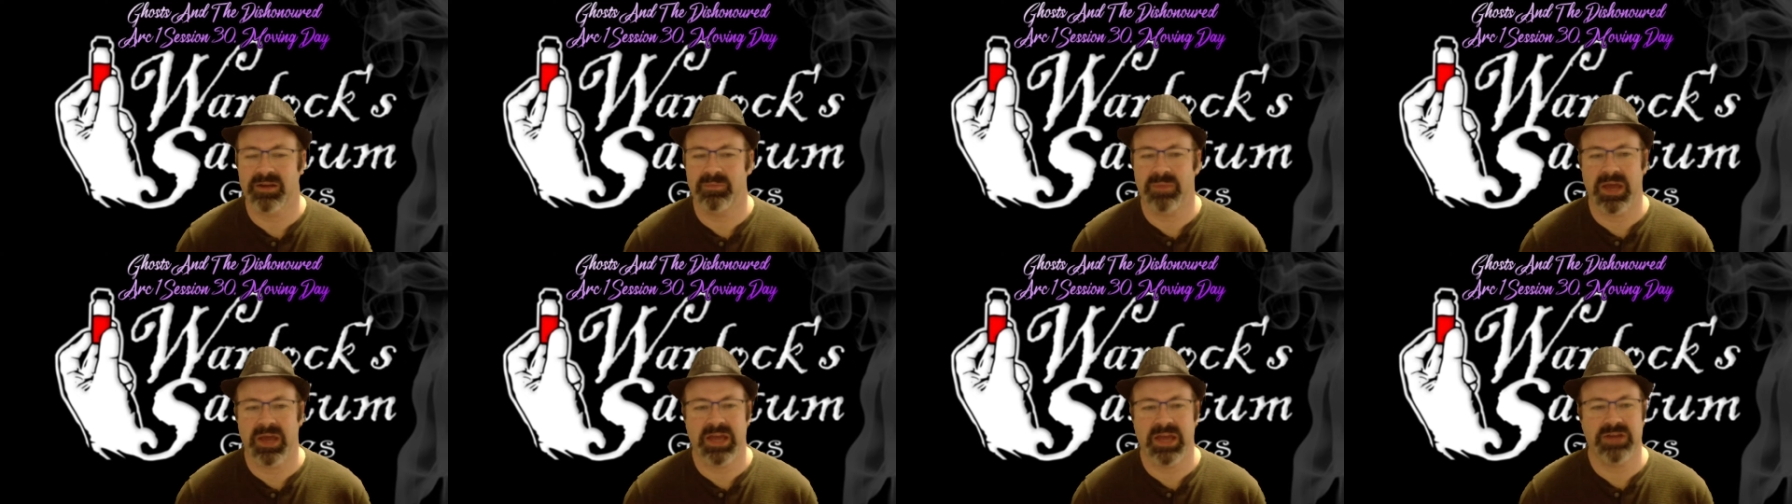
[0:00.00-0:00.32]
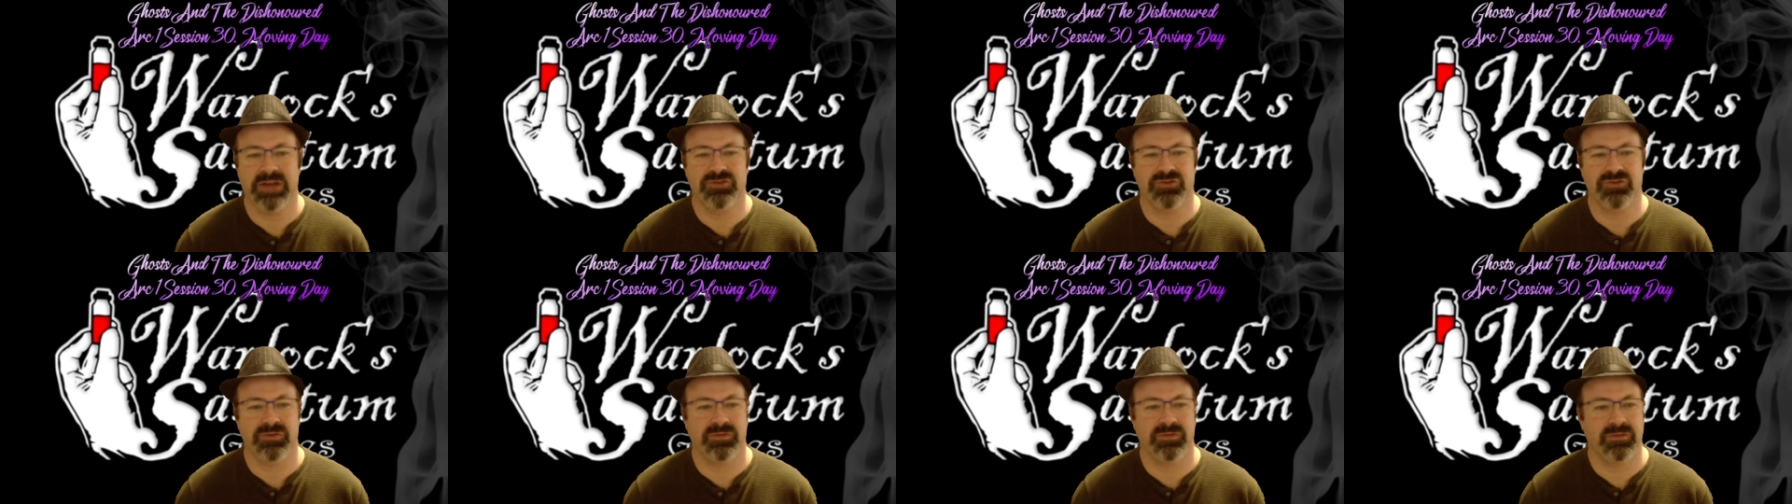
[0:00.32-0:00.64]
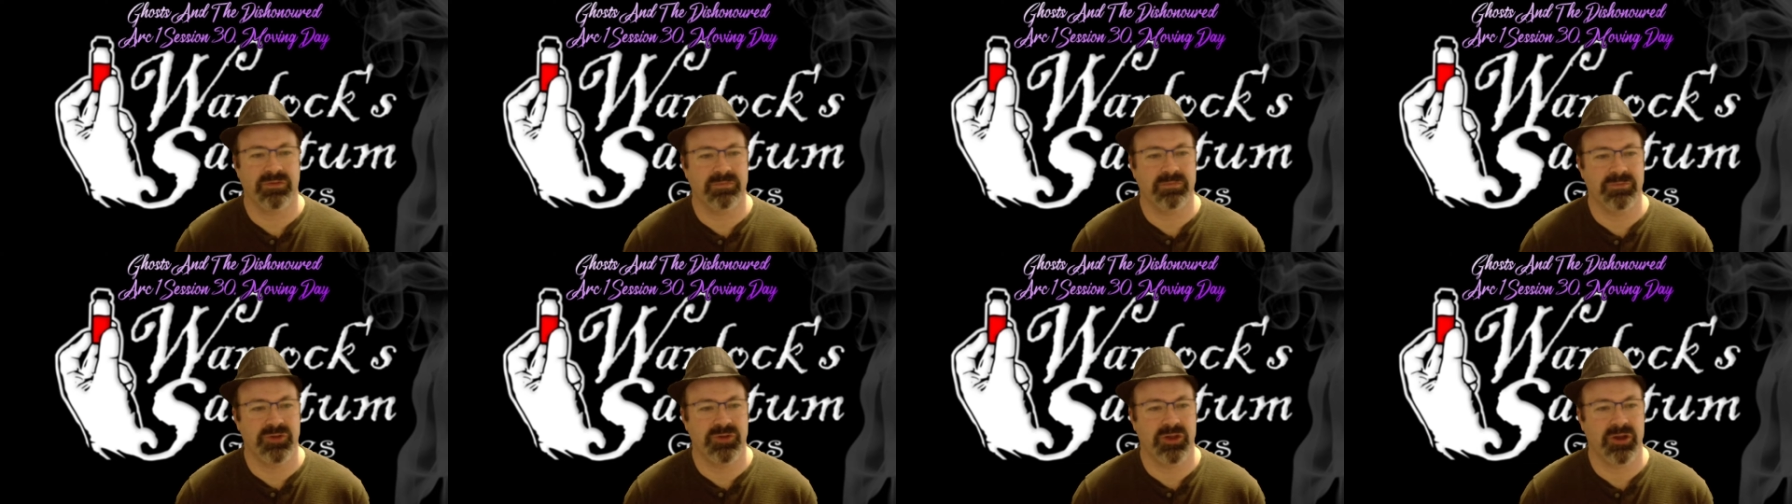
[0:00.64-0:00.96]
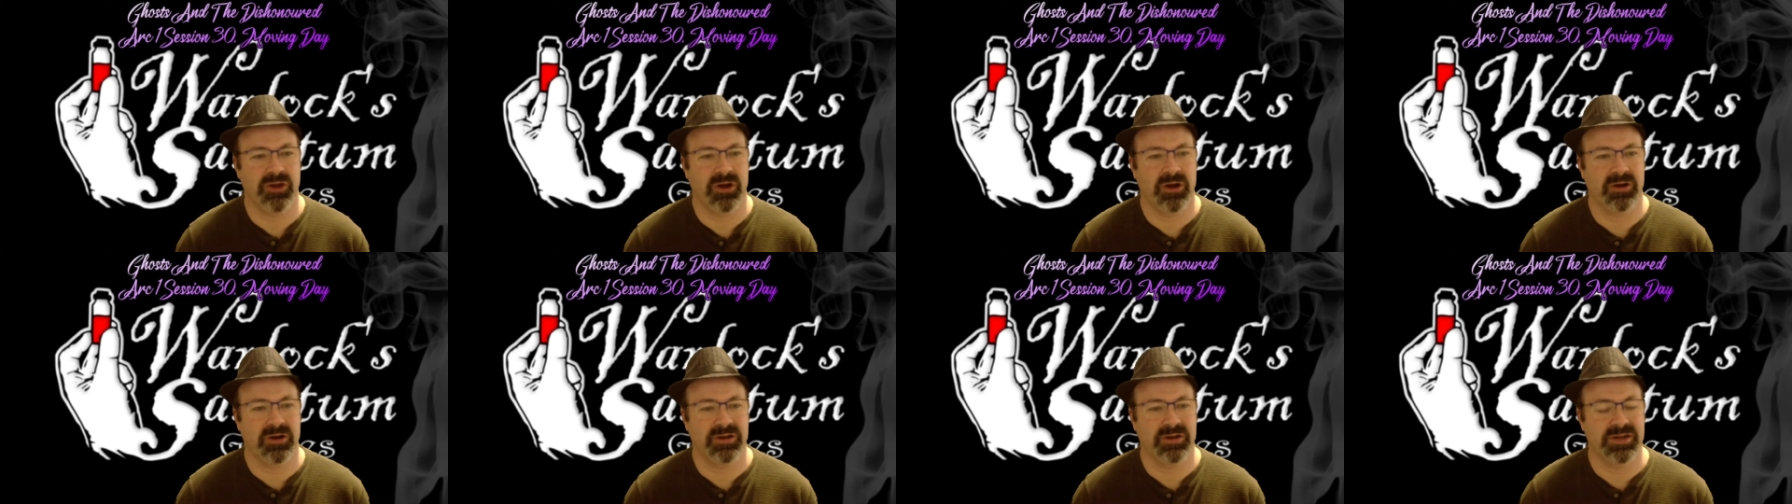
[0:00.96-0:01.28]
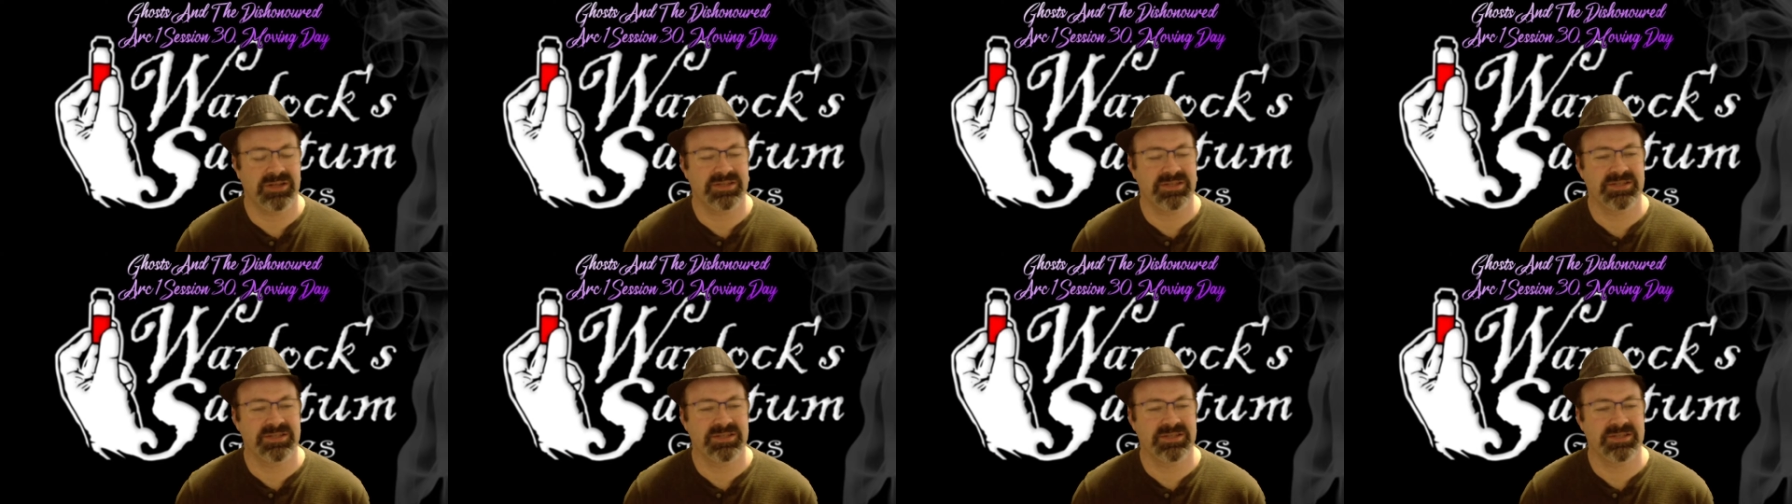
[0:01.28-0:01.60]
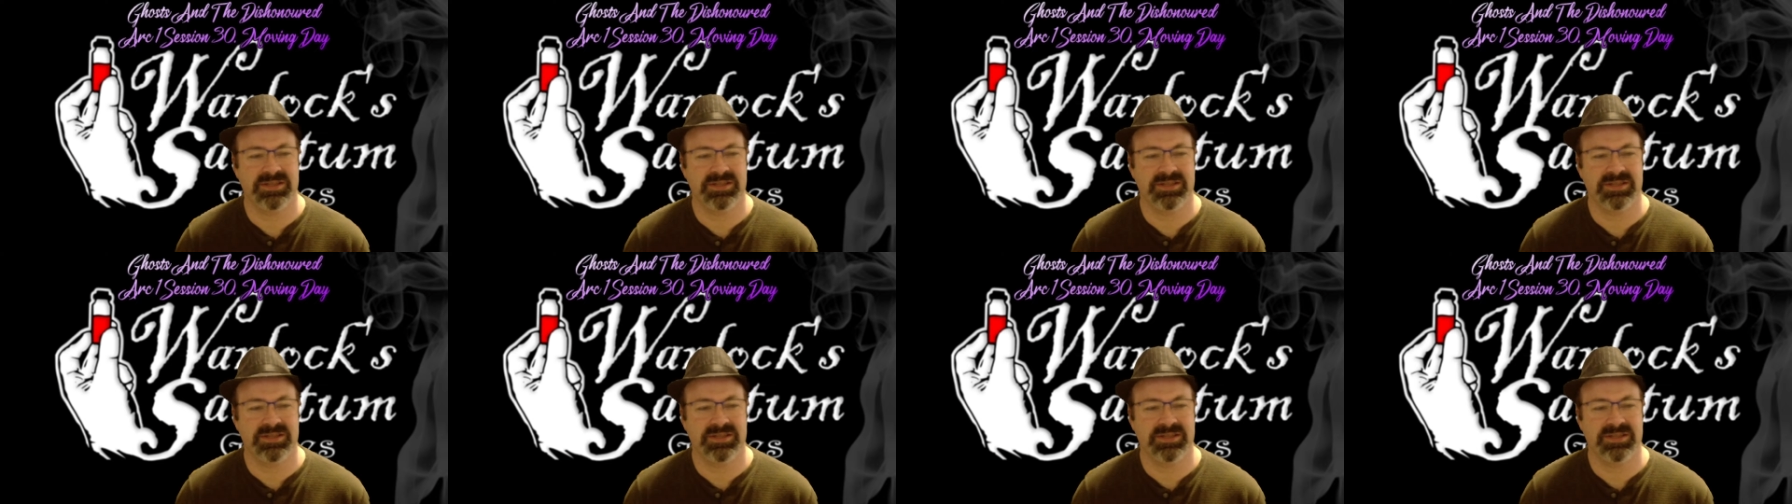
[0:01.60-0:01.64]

patron from darkness.